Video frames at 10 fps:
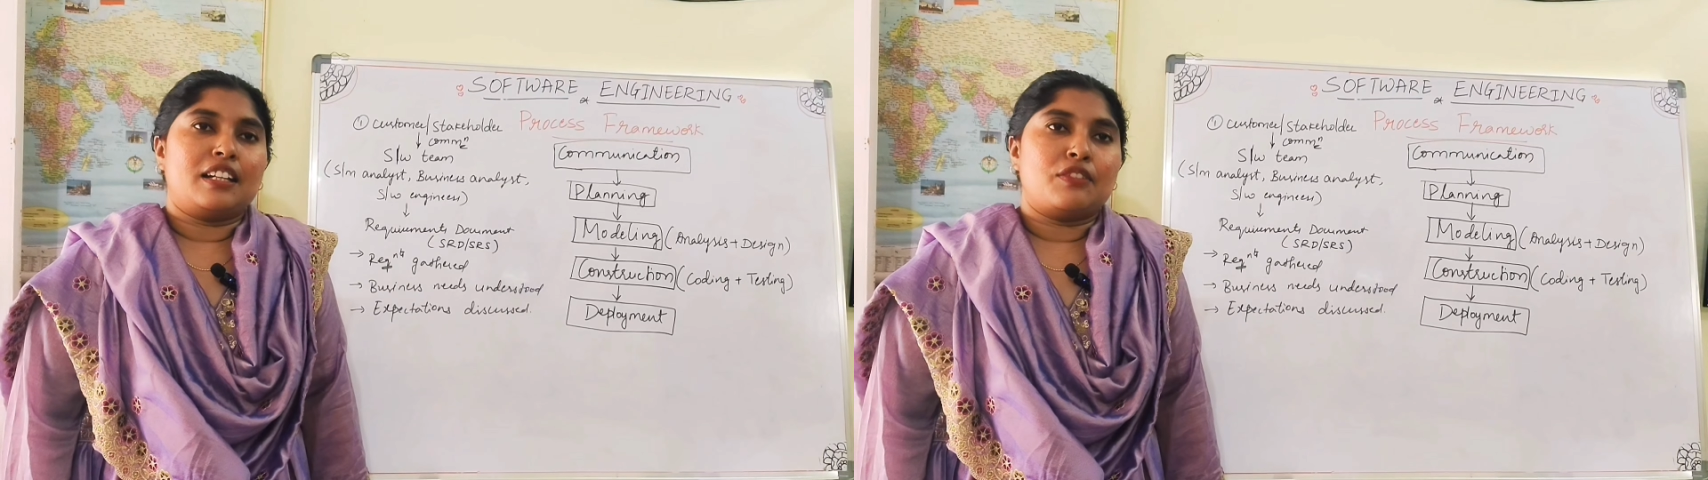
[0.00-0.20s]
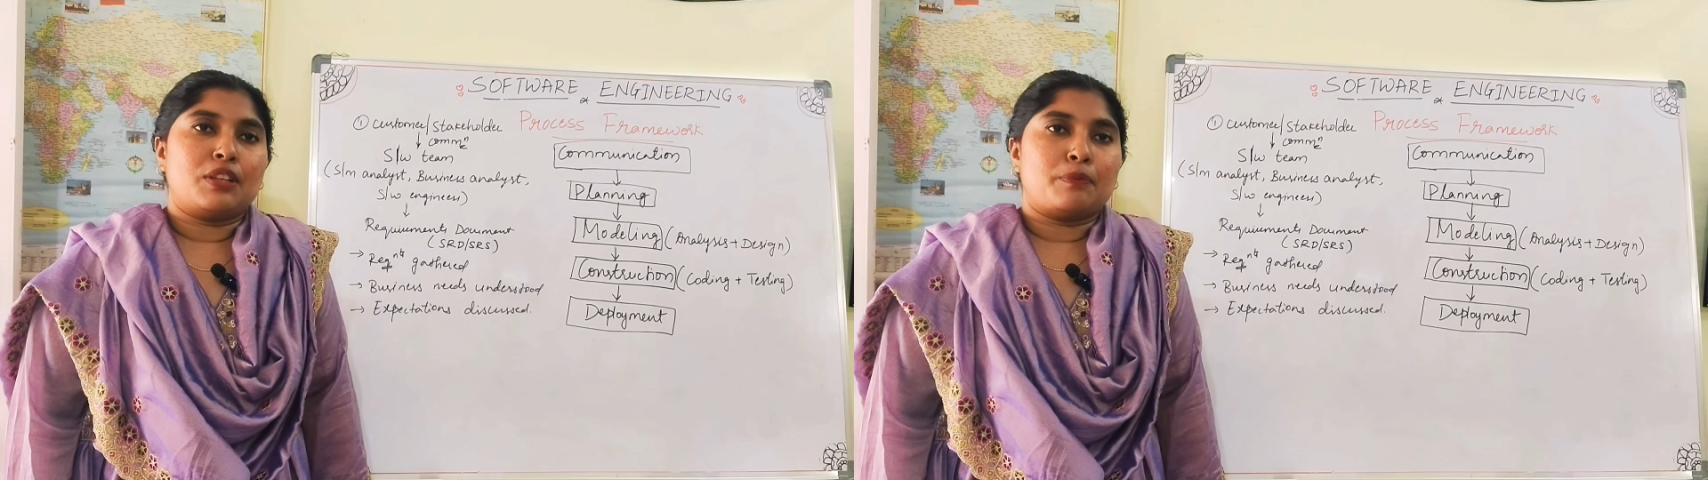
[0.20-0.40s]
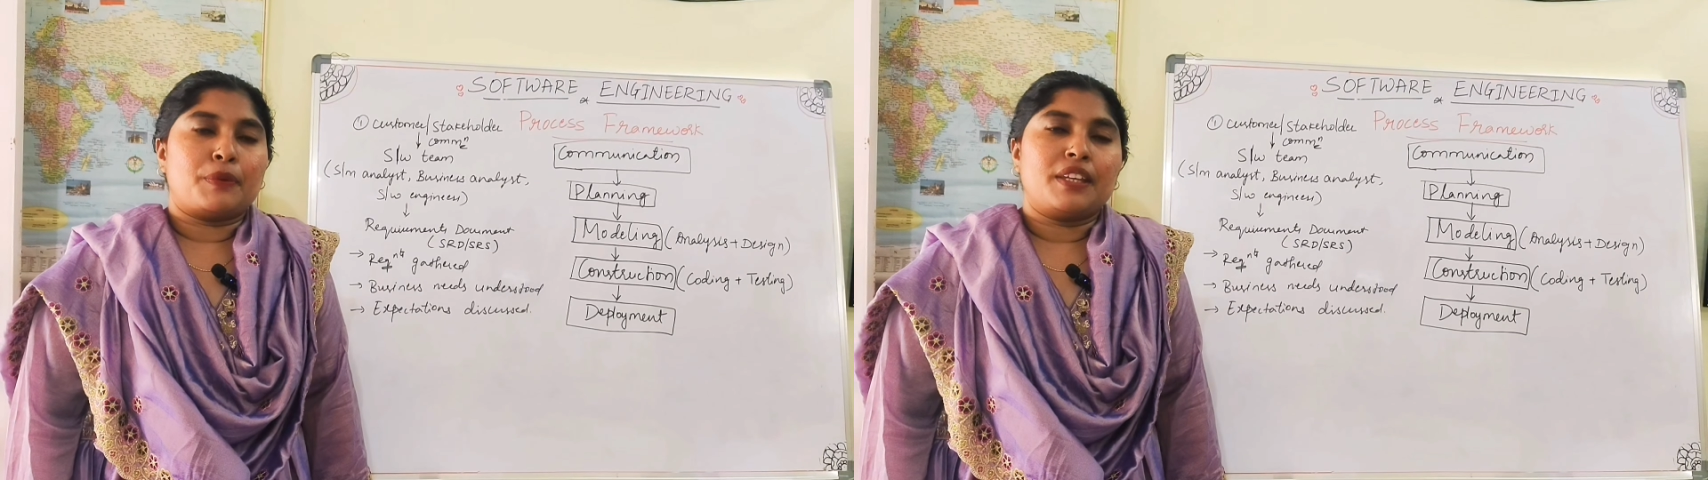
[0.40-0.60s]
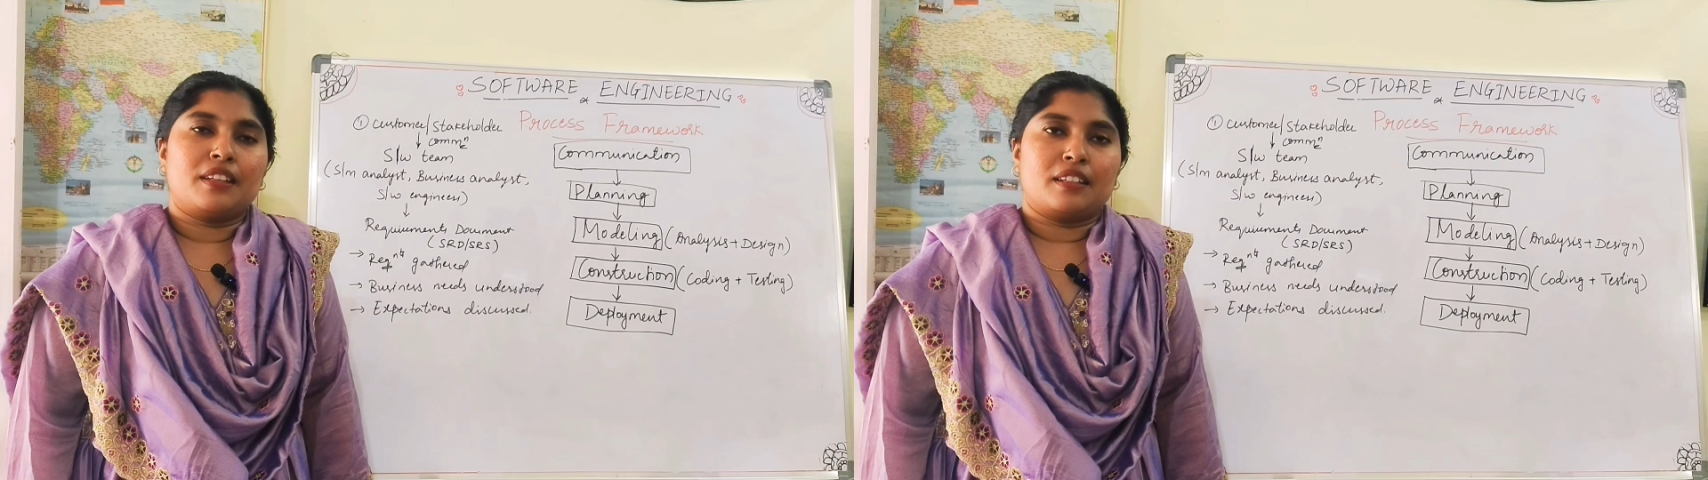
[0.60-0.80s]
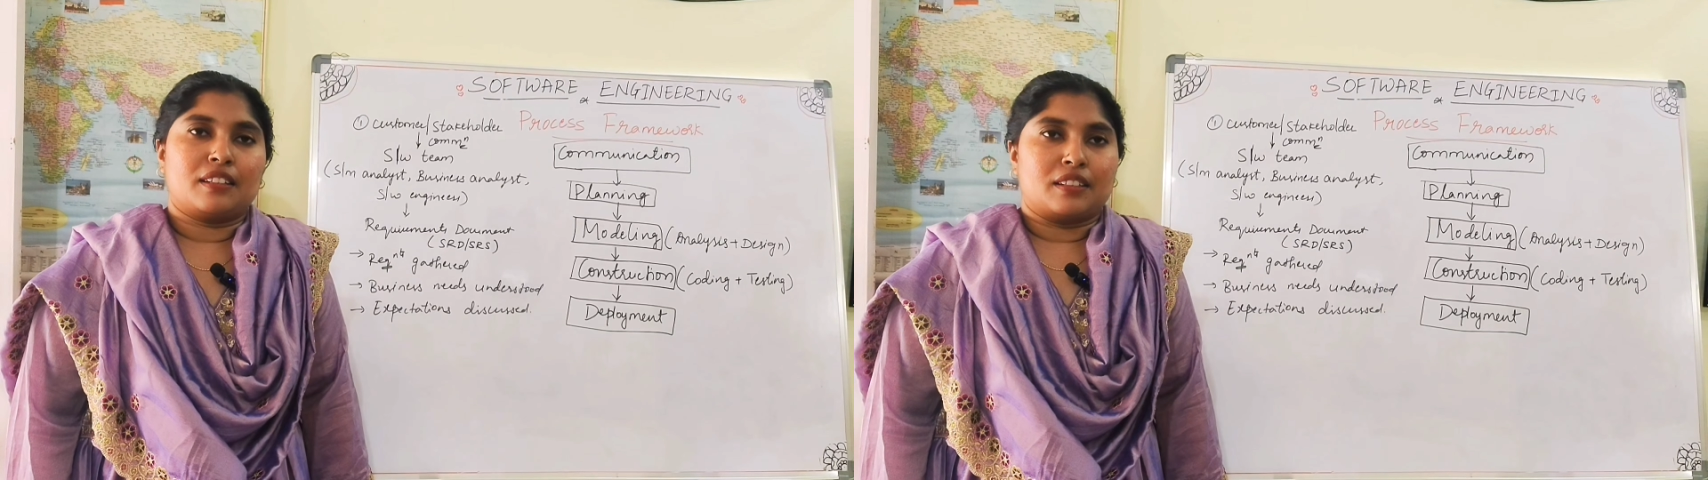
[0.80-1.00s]

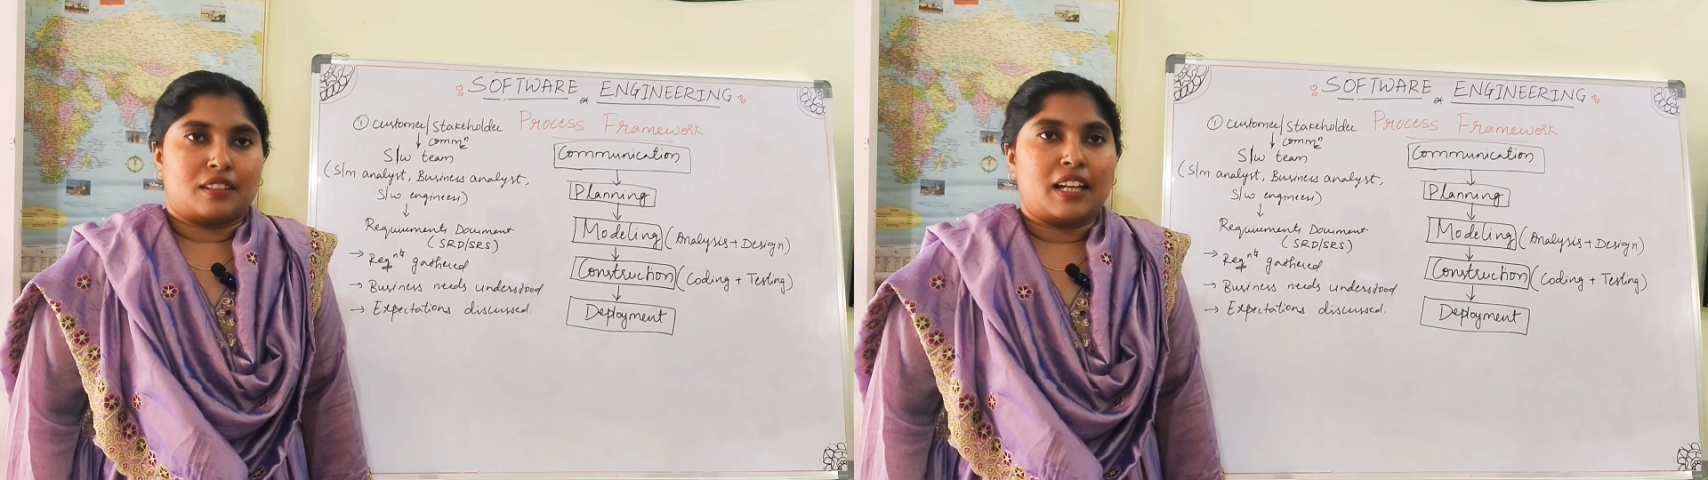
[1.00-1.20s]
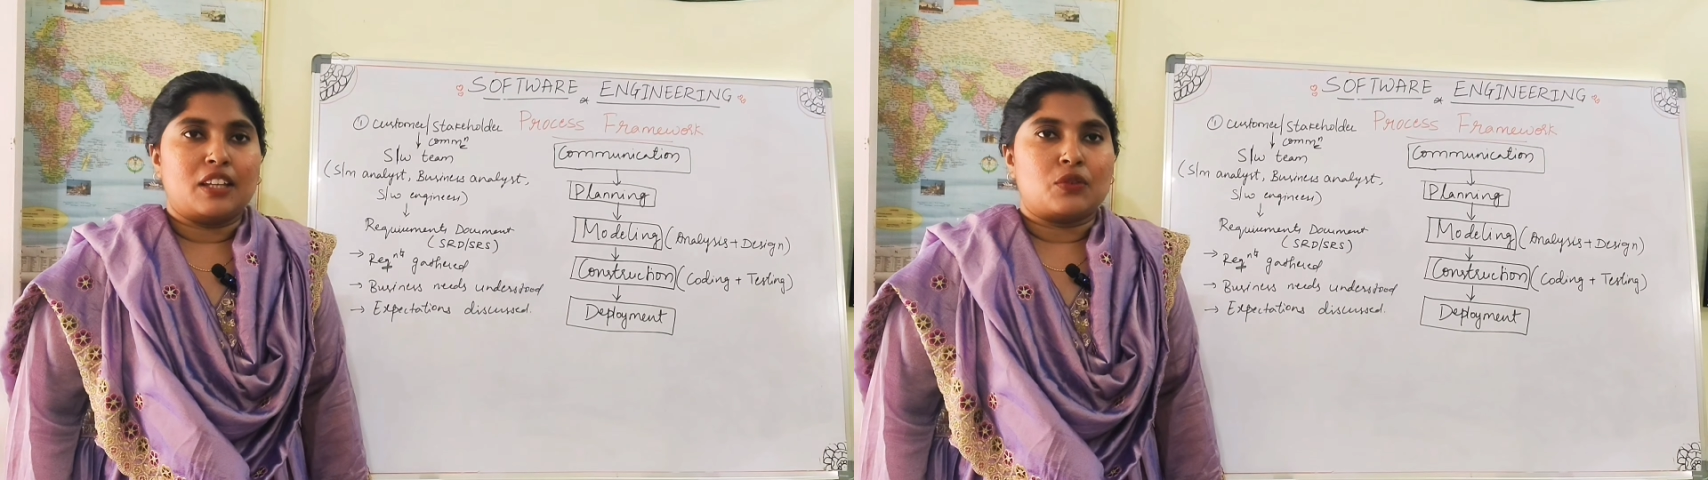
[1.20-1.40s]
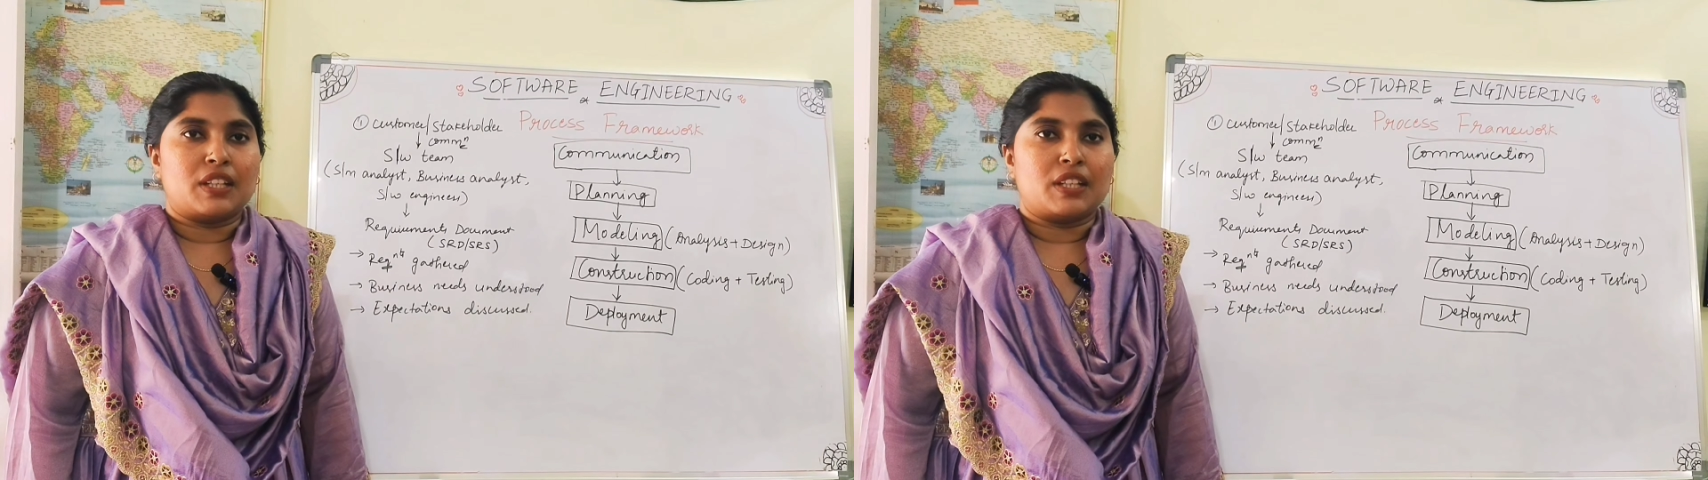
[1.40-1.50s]
developing high